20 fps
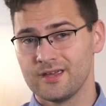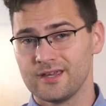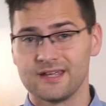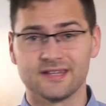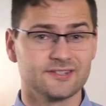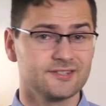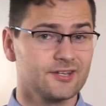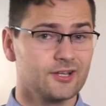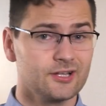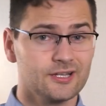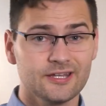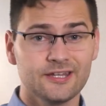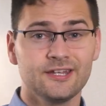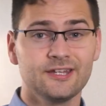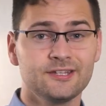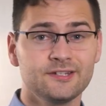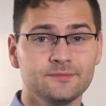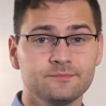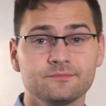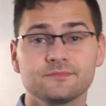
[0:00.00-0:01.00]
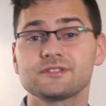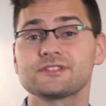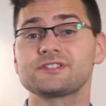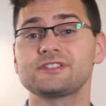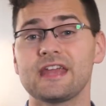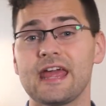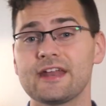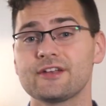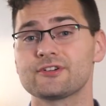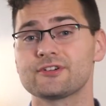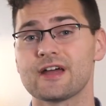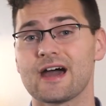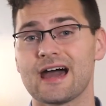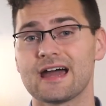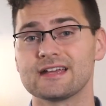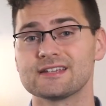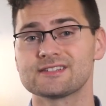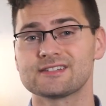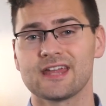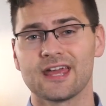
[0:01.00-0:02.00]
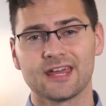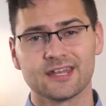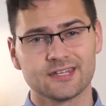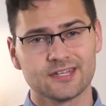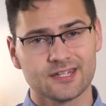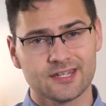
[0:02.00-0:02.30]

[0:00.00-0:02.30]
It's clean, standardized, and